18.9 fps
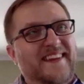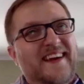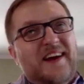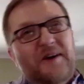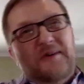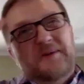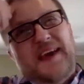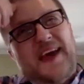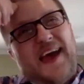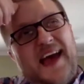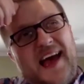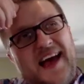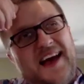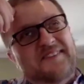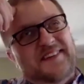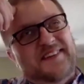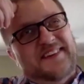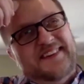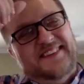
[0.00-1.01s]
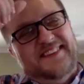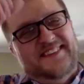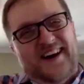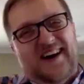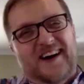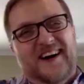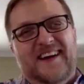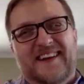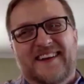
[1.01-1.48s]
We haven't
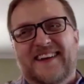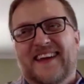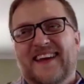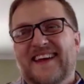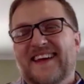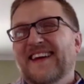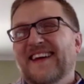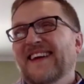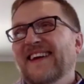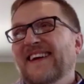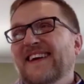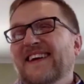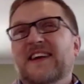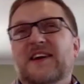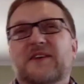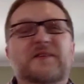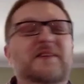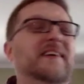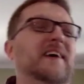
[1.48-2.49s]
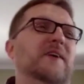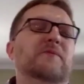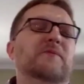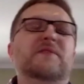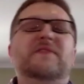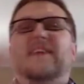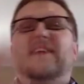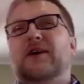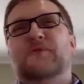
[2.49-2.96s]
done,
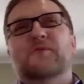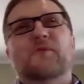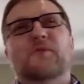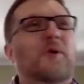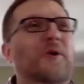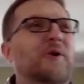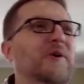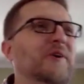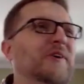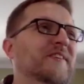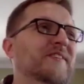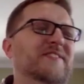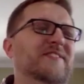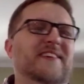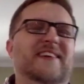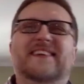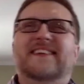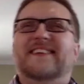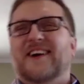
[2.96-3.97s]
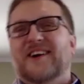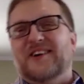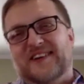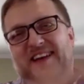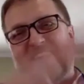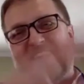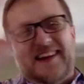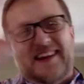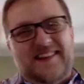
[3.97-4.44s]
we've got awards and all
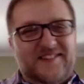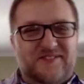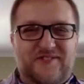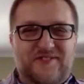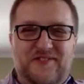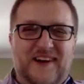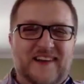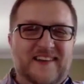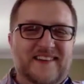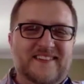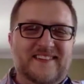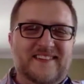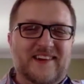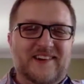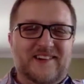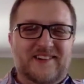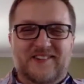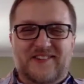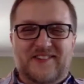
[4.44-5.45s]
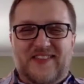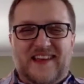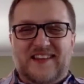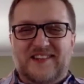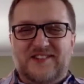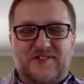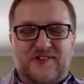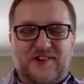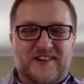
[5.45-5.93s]
kinds of fun,
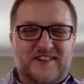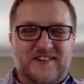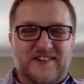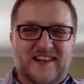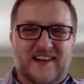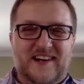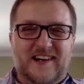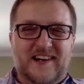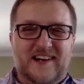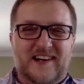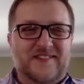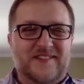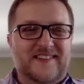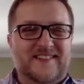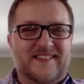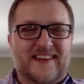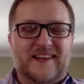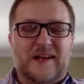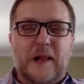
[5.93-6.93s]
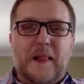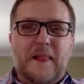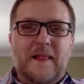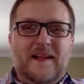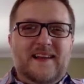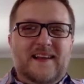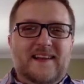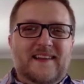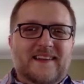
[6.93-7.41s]
things for ourselves. And it's like,
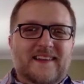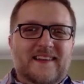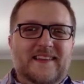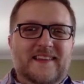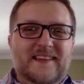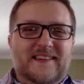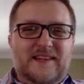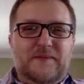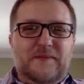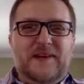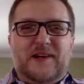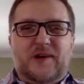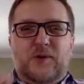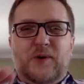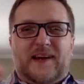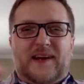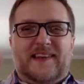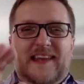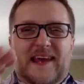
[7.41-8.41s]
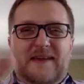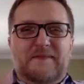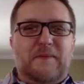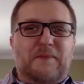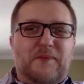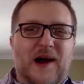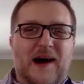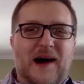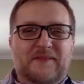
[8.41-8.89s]
somebody quick, name a
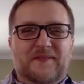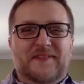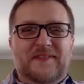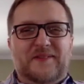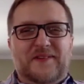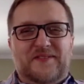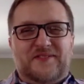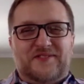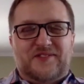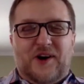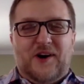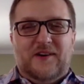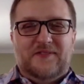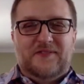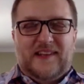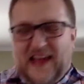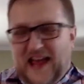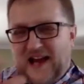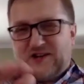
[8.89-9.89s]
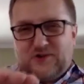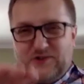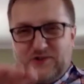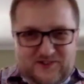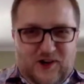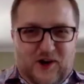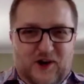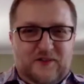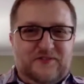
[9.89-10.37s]
problem that we've solved, actually
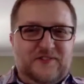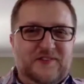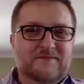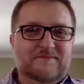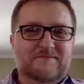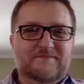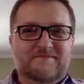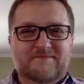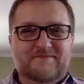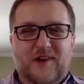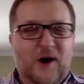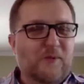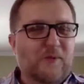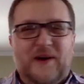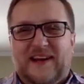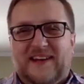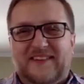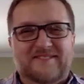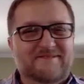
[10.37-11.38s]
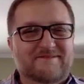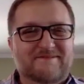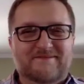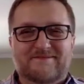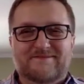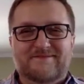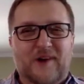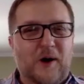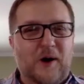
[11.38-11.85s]
solved. I'll wait.
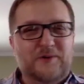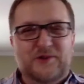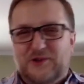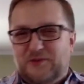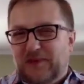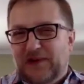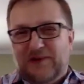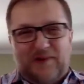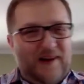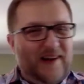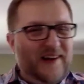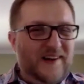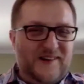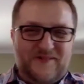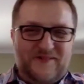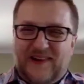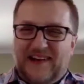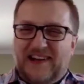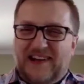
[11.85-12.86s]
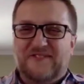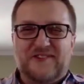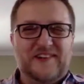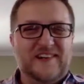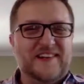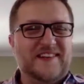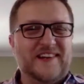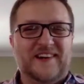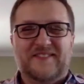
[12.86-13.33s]
I'll just be right here waiting for you
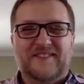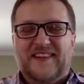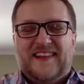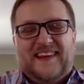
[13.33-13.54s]
to tell me.